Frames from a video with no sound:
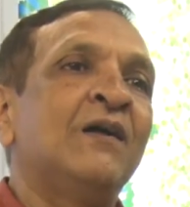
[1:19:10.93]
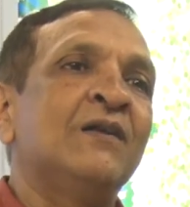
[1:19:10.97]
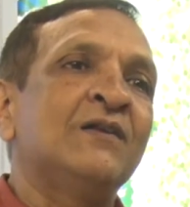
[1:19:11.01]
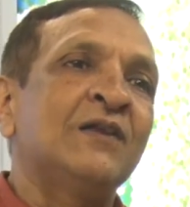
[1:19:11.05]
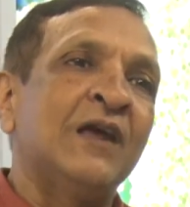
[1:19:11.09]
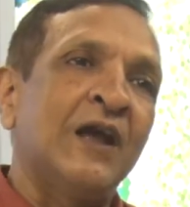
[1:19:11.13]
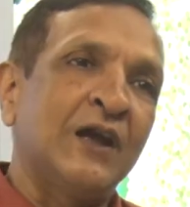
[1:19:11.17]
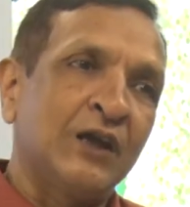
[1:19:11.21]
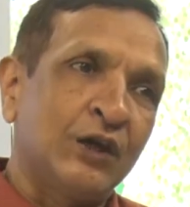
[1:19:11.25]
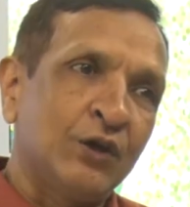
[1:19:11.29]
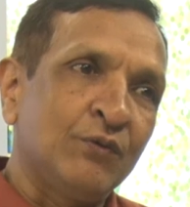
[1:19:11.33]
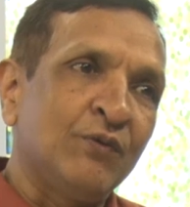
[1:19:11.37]

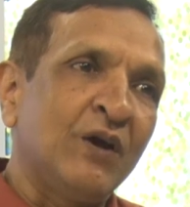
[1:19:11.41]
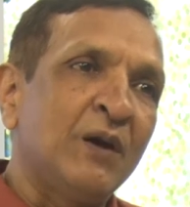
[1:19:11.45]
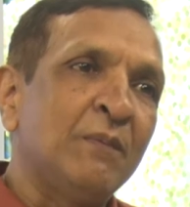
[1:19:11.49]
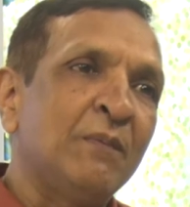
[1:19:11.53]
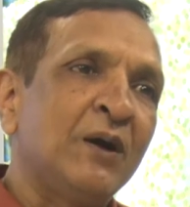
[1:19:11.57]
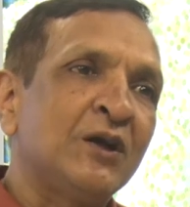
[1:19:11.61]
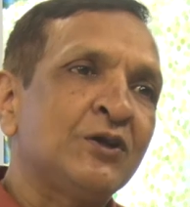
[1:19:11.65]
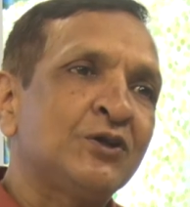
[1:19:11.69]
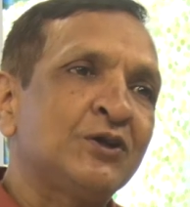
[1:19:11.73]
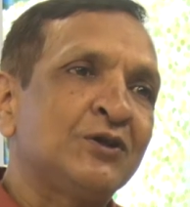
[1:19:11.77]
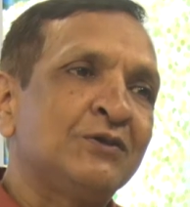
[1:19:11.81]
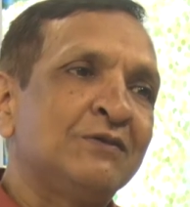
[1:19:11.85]
Thank you very
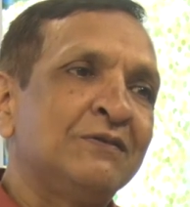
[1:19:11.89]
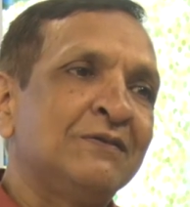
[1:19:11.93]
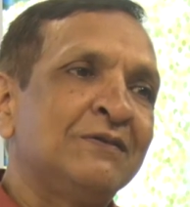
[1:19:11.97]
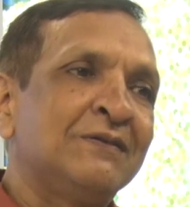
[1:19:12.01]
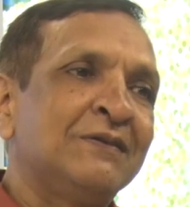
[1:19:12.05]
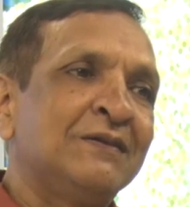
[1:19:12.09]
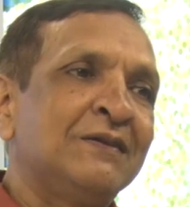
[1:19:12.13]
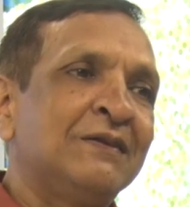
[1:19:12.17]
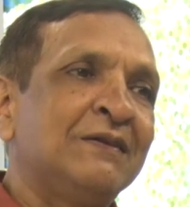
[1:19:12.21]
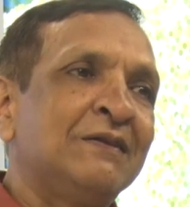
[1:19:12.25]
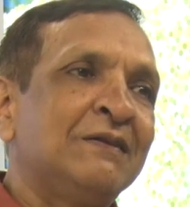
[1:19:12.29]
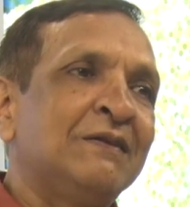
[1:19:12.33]
much
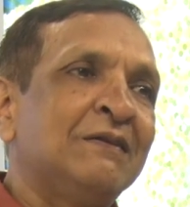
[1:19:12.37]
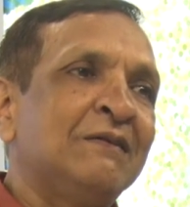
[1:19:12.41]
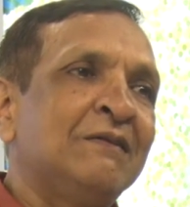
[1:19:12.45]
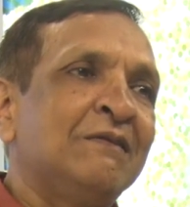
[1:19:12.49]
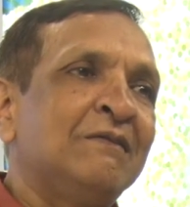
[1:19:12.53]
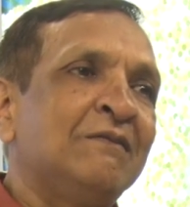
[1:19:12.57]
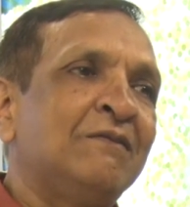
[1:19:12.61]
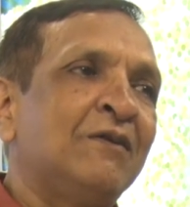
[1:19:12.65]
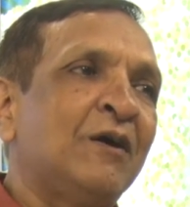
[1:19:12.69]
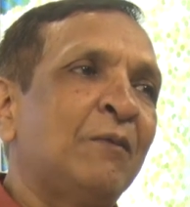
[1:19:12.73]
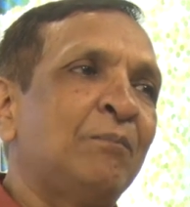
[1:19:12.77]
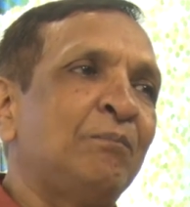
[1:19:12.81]

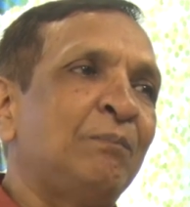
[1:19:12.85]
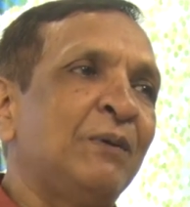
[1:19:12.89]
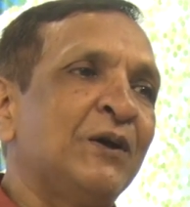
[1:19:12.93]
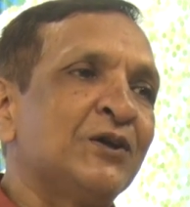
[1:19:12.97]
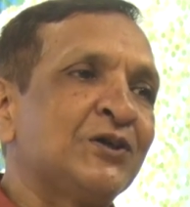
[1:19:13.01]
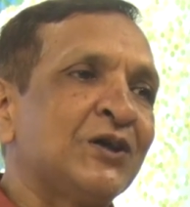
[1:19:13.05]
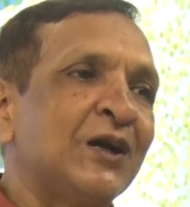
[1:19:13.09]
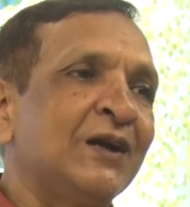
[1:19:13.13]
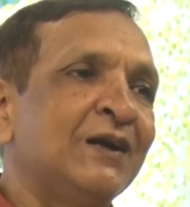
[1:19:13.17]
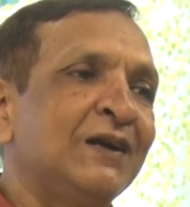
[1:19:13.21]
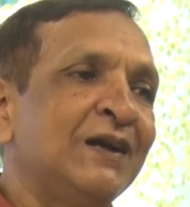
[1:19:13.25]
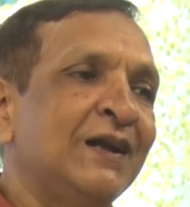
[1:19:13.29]
for
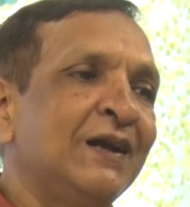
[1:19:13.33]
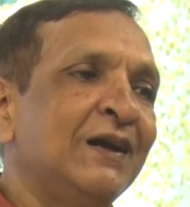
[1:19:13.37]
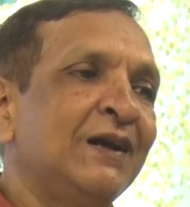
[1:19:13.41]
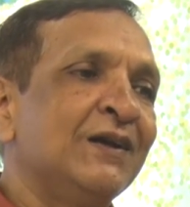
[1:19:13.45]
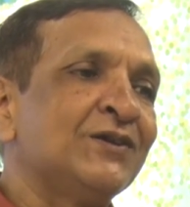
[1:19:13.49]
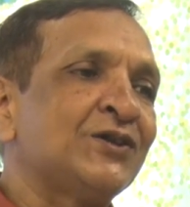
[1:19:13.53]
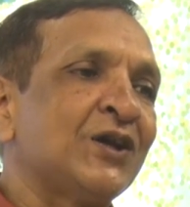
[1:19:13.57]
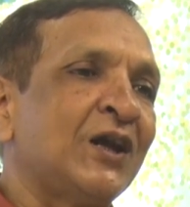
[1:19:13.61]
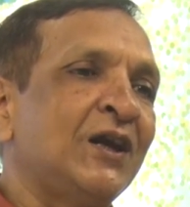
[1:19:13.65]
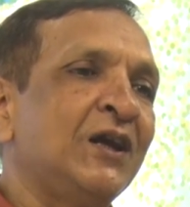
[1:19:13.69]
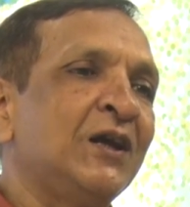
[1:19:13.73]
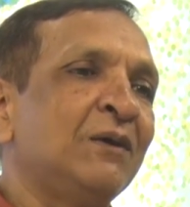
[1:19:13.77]
patiently
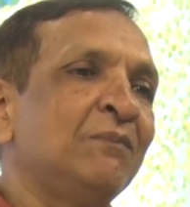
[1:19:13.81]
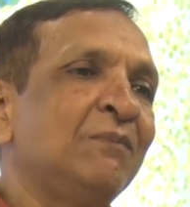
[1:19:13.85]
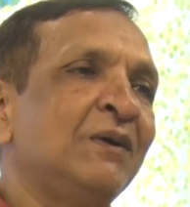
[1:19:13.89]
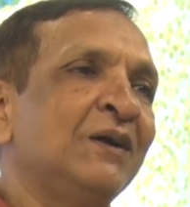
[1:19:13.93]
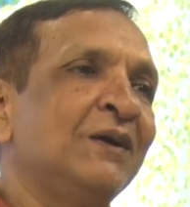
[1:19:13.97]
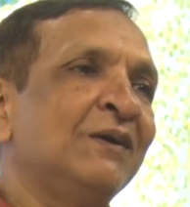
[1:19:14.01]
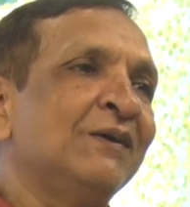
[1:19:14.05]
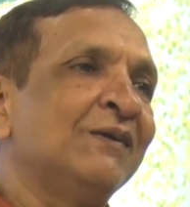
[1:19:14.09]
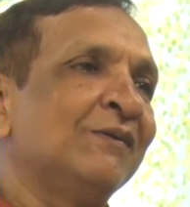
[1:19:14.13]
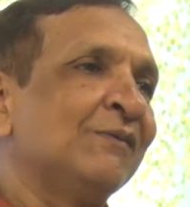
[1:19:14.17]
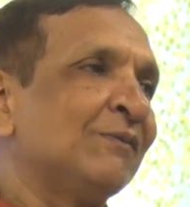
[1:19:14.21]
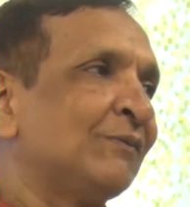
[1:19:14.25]

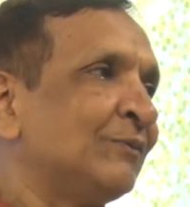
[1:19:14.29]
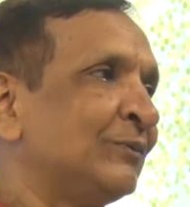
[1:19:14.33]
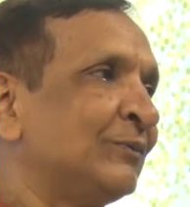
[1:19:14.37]
listening.